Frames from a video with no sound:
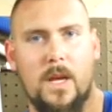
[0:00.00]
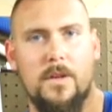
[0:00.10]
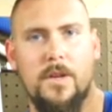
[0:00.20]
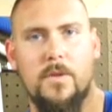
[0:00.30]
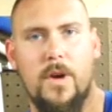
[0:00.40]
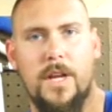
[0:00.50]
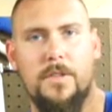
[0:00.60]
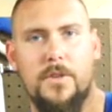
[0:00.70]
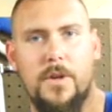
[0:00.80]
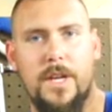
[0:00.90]
Another way to
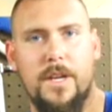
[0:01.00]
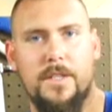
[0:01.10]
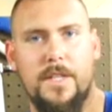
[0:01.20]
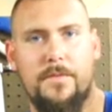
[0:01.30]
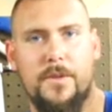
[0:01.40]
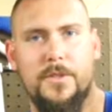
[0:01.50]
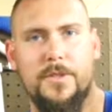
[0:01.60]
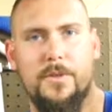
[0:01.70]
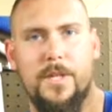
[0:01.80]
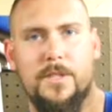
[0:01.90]
do it is if you're
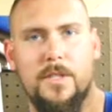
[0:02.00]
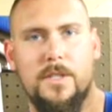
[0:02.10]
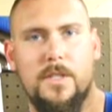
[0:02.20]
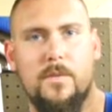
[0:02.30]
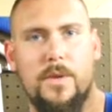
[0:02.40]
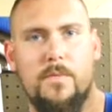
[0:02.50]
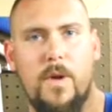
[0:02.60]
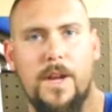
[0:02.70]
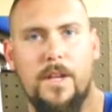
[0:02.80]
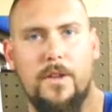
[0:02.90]
shooting just with
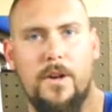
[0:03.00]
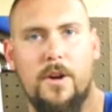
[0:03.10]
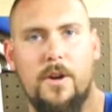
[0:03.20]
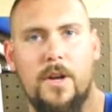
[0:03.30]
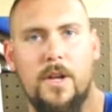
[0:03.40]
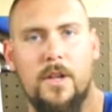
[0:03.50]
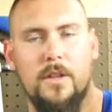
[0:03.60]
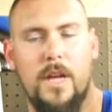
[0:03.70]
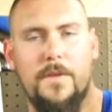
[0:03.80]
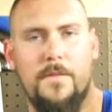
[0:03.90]
regular
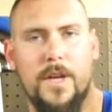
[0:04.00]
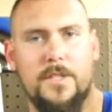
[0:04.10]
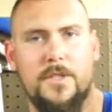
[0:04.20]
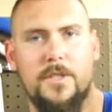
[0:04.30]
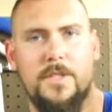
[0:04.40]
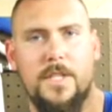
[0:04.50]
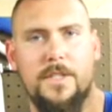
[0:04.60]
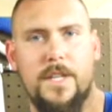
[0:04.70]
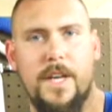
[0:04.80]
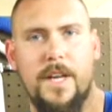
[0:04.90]
light fixtures
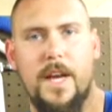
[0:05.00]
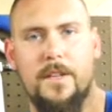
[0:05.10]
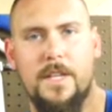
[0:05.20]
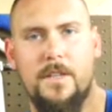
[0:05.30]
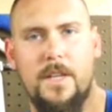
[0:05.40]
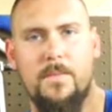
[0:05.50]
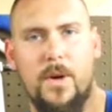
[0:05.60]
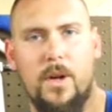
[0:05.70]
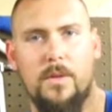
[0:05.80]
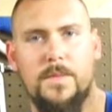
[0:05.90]
is to get LED
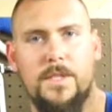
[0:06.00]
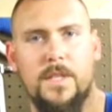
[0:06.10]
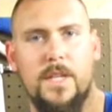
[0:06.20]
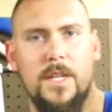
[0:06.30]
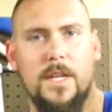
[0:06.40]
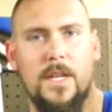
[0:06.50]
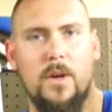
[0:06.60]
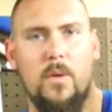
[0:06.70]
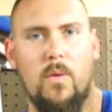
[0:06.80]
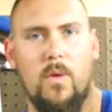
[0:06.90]
bulbs,
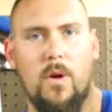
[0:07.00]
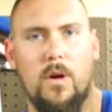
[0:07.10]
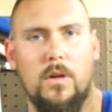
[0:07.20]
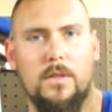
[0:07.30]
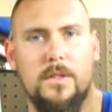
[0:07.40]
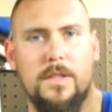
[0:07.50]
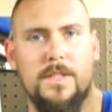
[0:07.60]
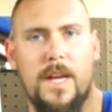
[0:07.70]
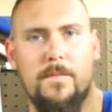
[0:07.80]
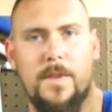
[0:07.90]
or the
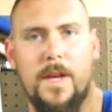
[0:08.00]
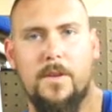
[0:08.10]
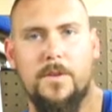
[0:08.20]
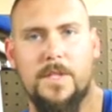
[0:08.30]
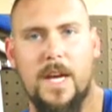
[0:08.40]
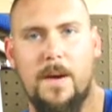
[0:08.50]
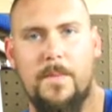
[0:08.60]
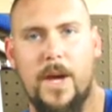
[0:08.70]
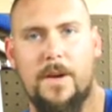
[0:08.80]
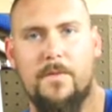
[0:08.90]
same thing, use
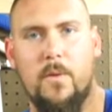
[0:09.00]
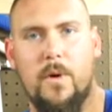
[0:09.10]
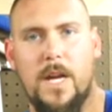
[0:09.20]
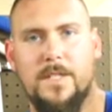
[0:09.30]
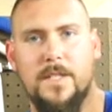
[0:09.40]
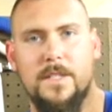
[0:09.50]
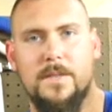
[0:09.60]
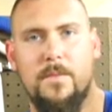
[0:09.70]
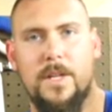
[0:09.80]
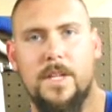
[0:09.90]
compact
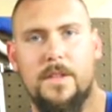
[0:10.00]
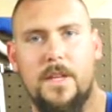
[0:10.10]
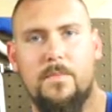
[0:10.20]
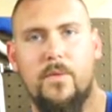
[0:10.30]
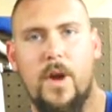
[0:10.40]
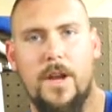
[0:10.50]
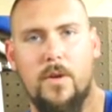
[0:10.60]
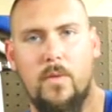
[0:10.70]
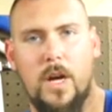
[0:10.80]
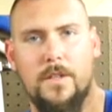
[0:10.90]
fluorescents, but get the
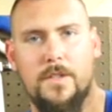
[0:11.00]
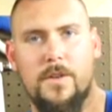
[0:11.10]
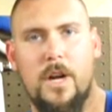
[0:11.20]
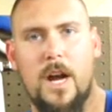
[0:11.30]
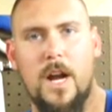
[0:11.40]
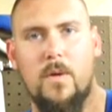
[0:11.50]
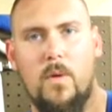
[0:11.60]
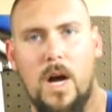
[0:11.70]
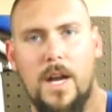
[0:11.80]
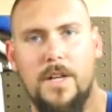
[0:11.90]
brighter ones or a higher
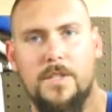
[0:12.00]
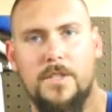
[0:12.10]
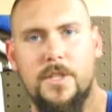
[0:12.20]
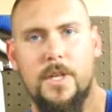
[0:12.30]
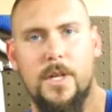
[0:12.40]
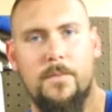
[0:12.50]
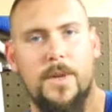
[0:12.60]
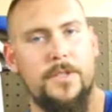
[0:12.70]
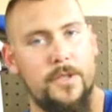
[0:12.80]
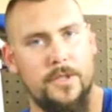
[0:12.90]
wattage.
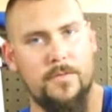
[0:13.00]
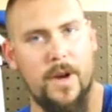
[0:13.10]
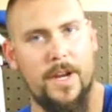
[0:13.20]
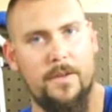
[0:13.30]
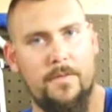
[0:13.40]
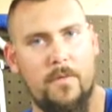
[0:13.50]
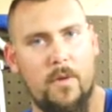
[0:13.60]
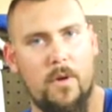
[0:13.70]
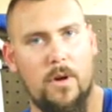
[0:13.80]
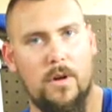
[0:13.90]
Make sure it's rated
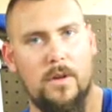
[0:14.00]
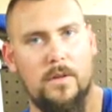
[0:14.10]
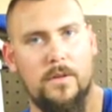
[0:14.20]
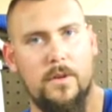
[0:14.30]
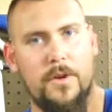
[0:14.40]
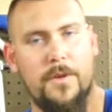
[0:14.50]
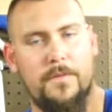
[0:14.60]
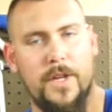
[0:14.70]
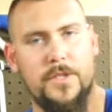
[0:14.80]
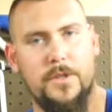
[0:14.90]
for, or your
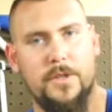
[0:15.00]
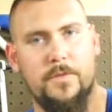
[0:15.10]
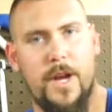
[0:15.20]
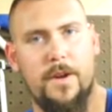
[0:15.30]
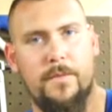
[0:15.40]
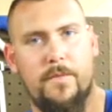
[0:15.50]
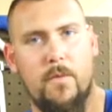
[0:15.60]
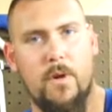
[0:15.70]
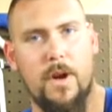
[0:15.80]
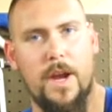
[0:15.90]
fixture is rated
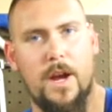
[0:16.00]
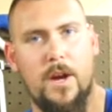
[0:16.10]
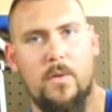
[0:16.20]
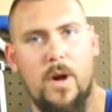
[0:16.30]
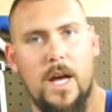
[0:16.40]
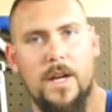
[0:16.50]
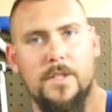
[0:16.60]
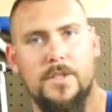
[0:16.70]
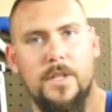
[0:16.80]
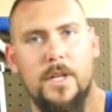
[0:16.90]
for a higher
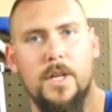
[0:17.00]
wattage.